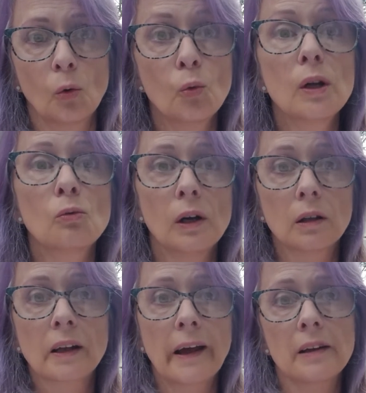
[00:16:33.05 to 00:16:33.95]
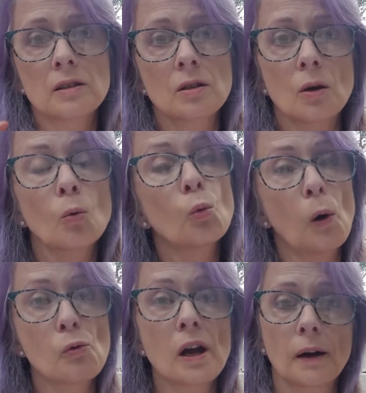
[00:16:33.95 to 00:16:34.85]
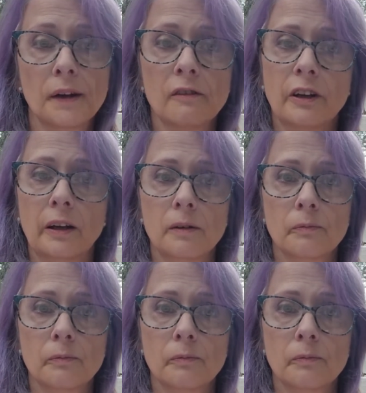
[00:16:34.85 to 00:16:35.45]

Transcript: we will get what we are giving.